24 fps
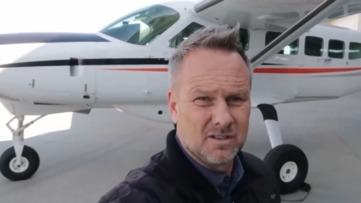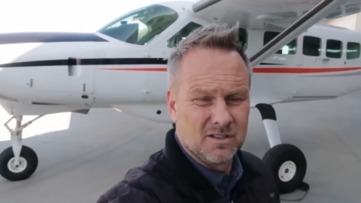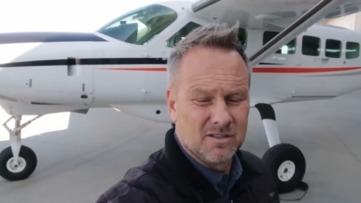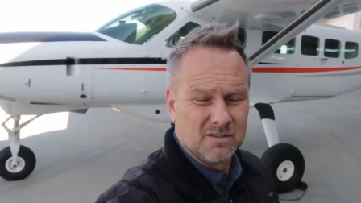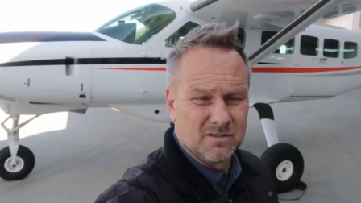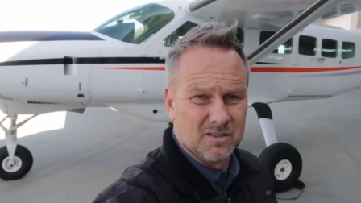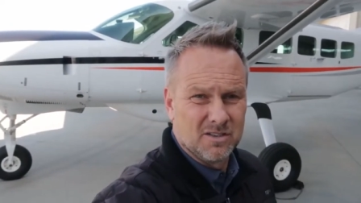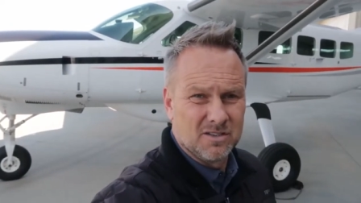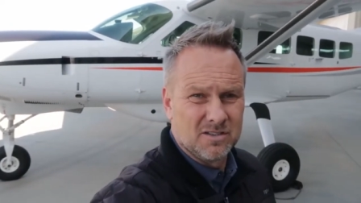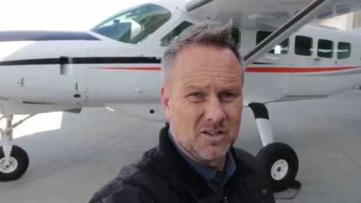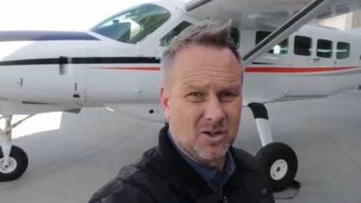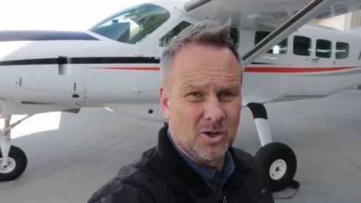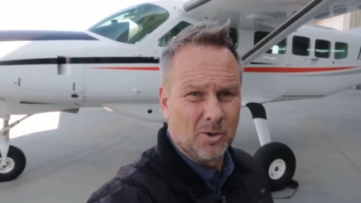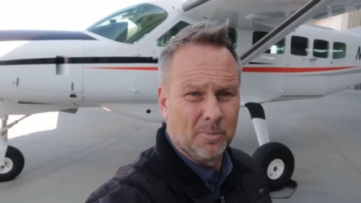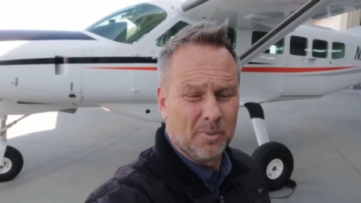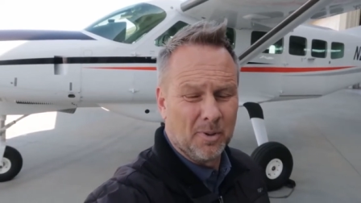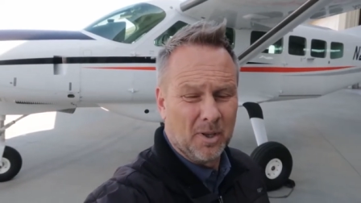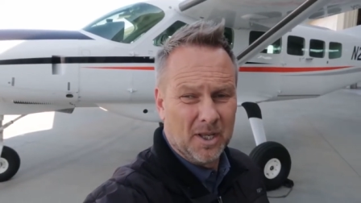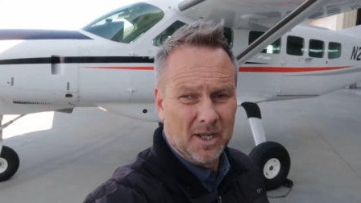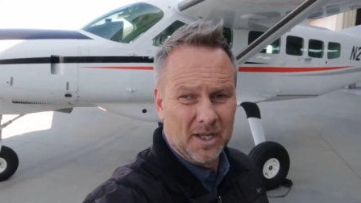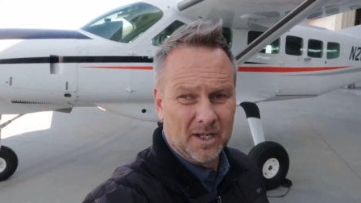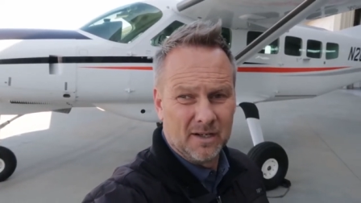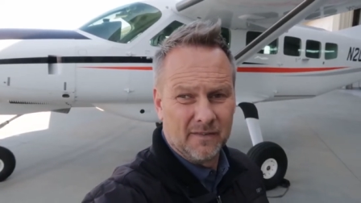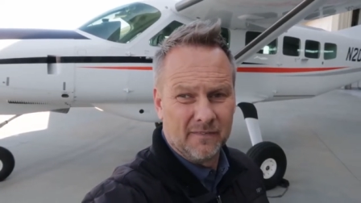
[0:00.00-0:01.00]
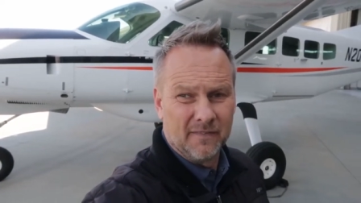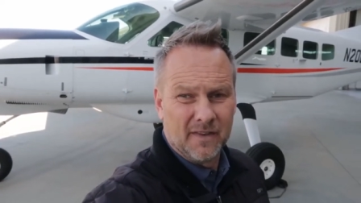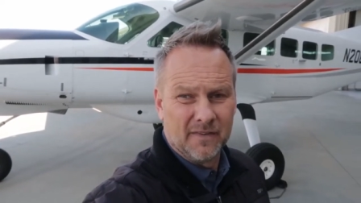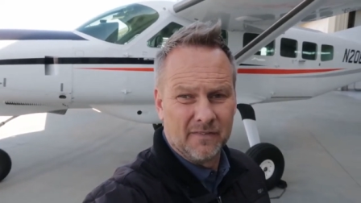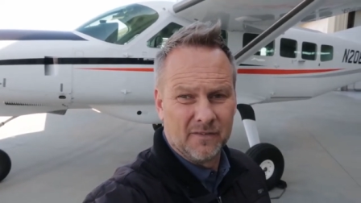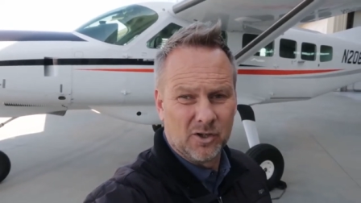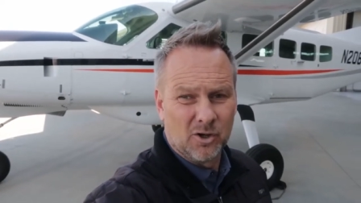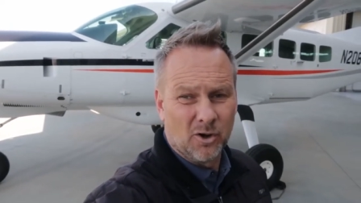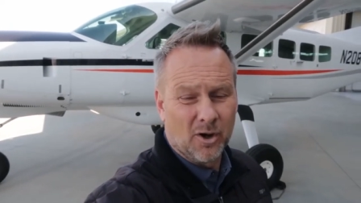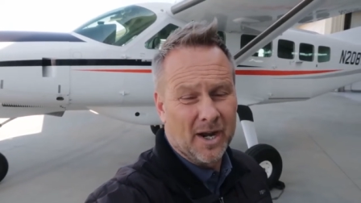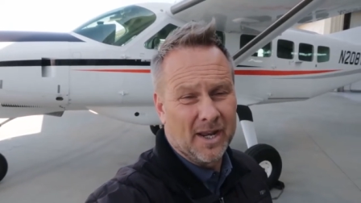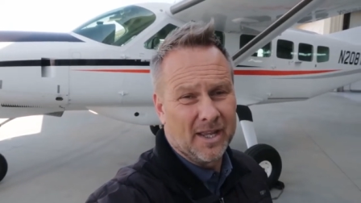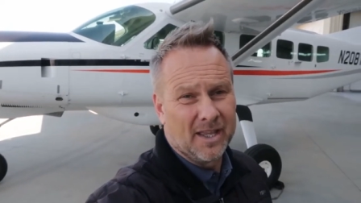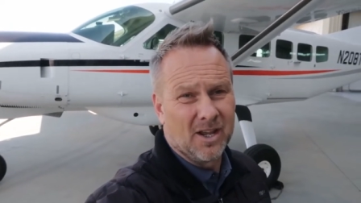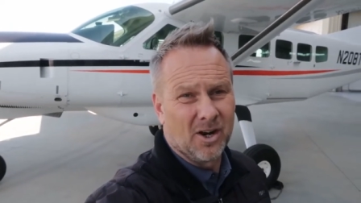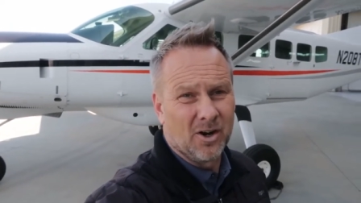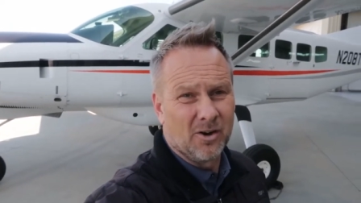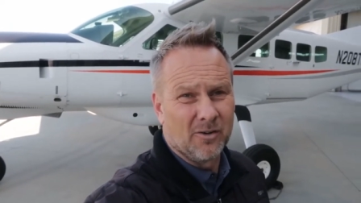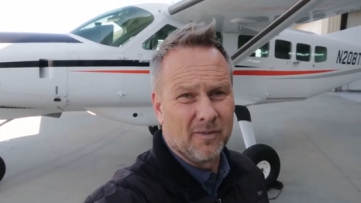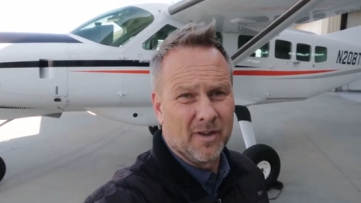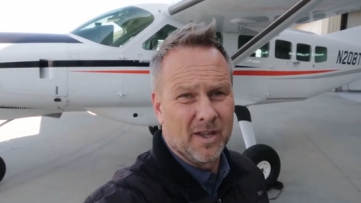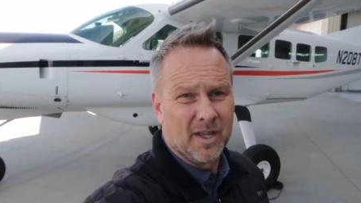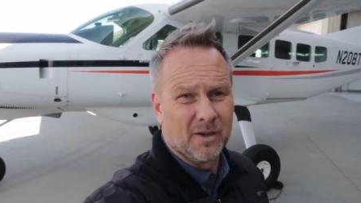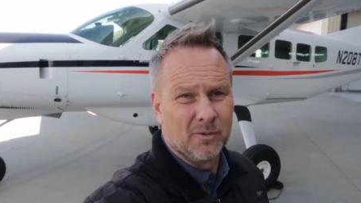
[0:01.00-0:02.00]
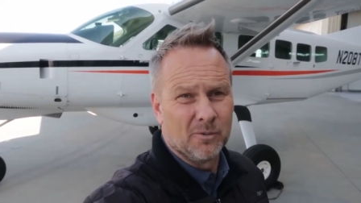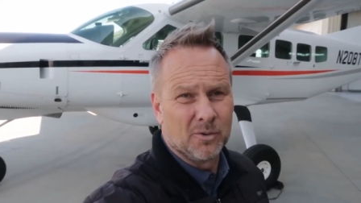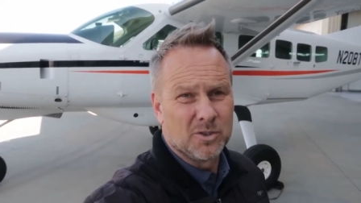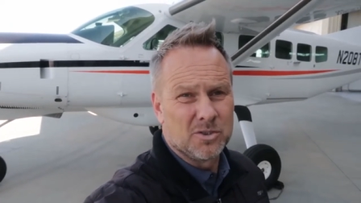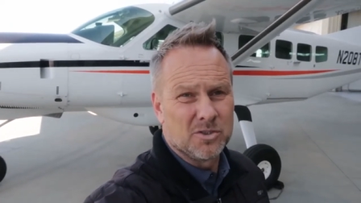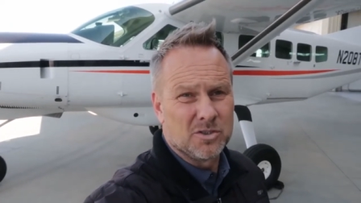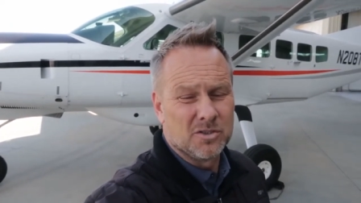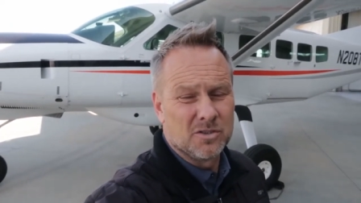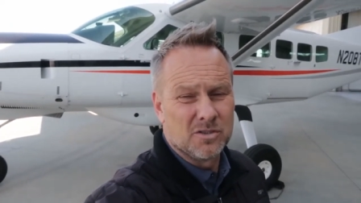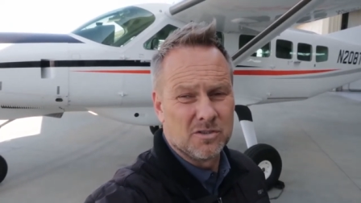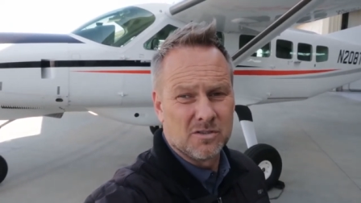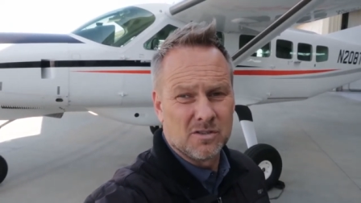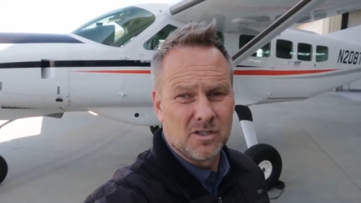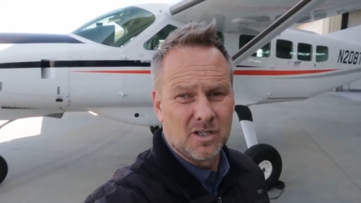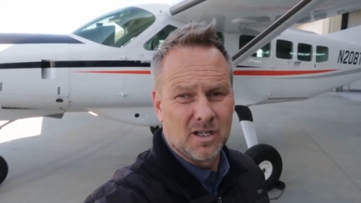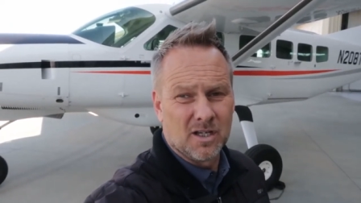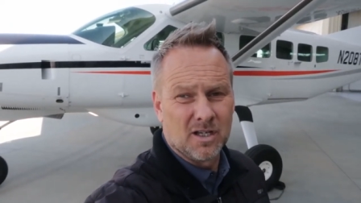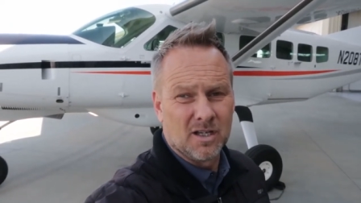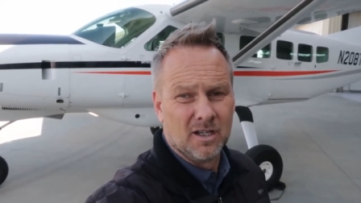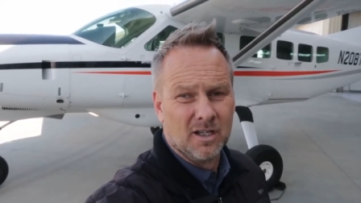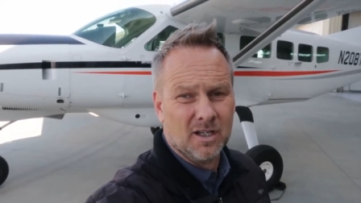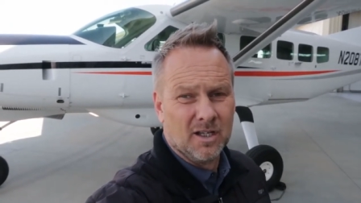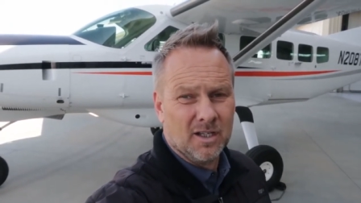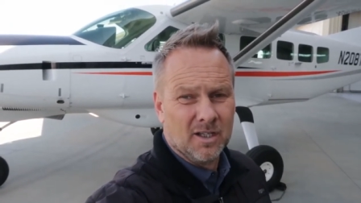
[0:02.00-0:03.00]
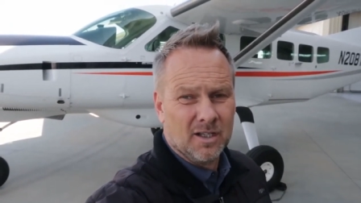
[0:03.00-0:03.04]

is this airplane, and then the Grand Caravan, which is uh,